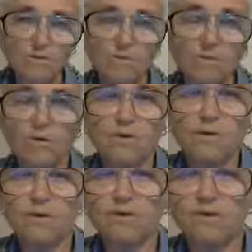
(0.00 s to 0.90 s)

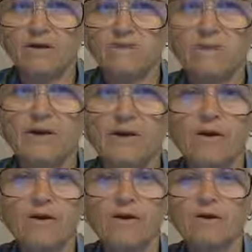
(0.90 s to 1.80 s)
working at the
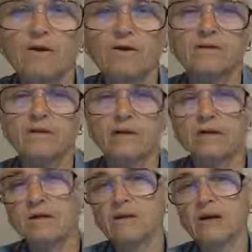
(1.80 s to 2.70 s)
fair,
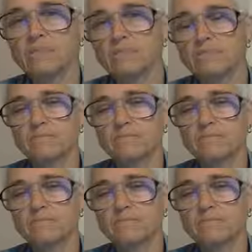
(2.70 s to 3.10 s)
setting it up,